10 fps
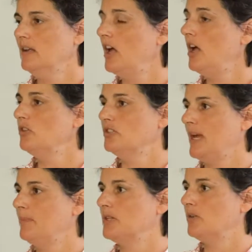whole
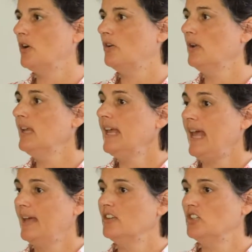chapter on
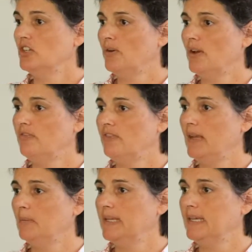how to do your own
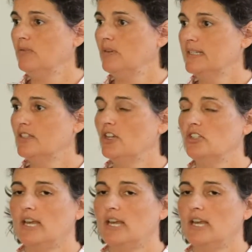family research,